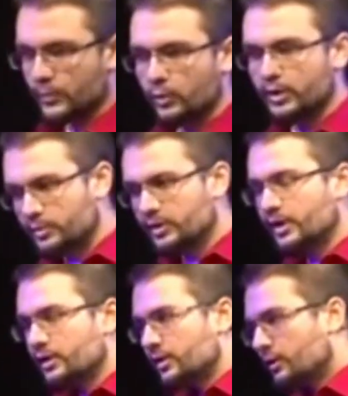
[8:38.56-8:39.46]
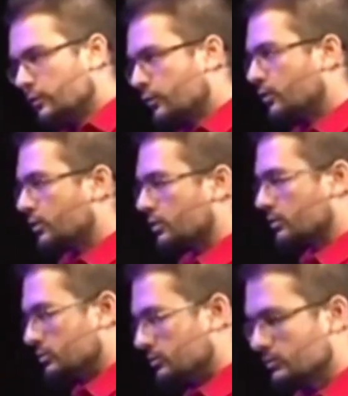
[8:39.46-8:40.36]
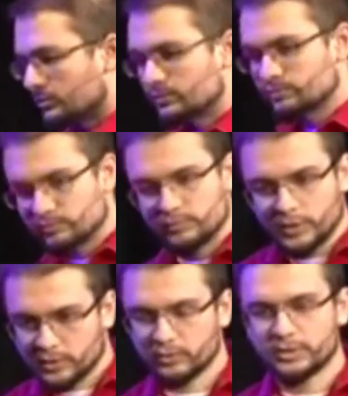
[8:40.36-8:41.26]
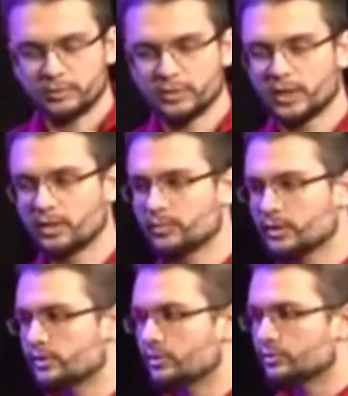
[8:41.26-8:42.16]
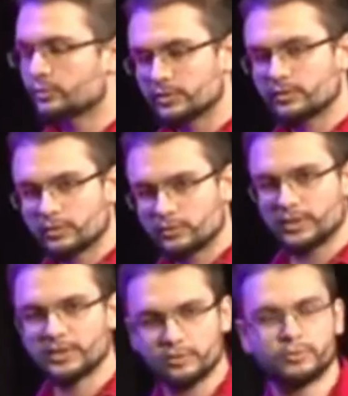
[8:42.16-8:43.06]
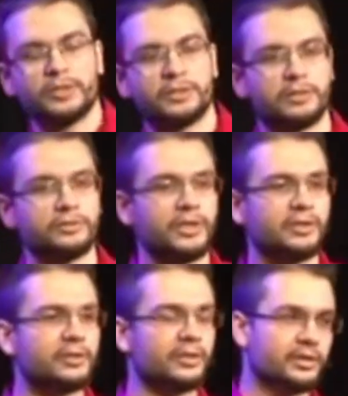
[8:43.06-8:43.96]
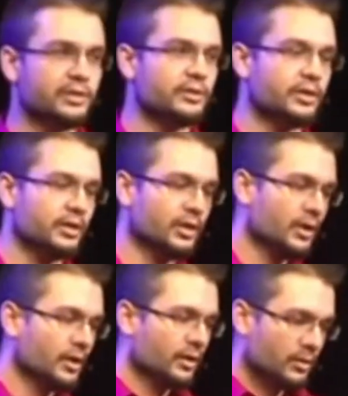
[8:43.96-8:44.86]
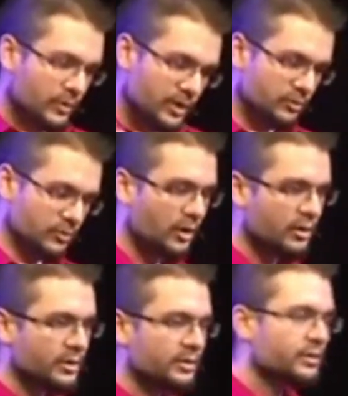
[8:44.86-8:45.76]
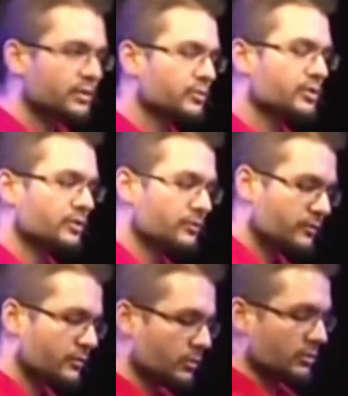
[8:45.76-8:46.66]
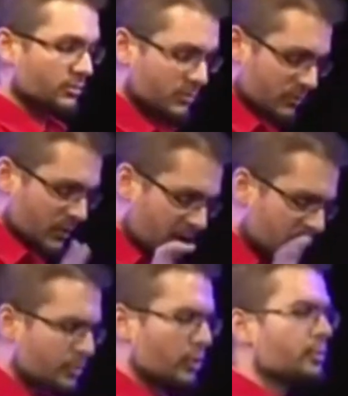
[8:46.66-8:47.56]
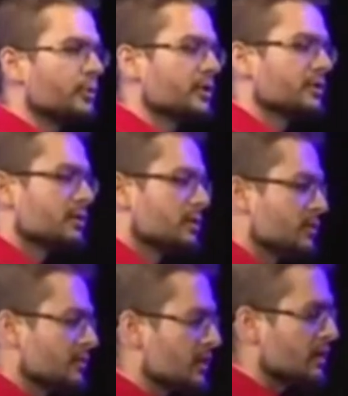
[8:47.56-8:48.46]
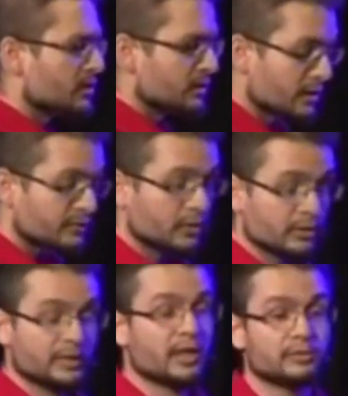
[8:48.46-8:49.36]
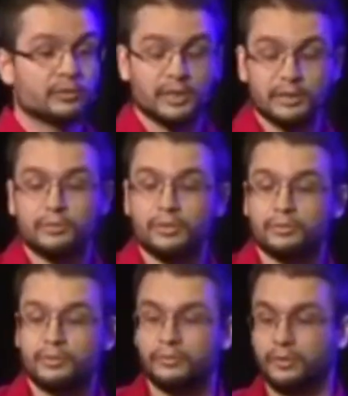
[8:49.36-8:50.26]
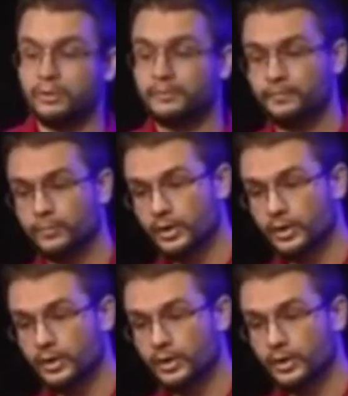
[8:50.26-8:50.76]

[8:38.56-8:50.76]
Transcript: We had been dating for, some time, and she was one of those really sweet girls. She hadn't done anything really wrong in terms of, or inappropriate in terms of sex. She'd never gone down on anyone before.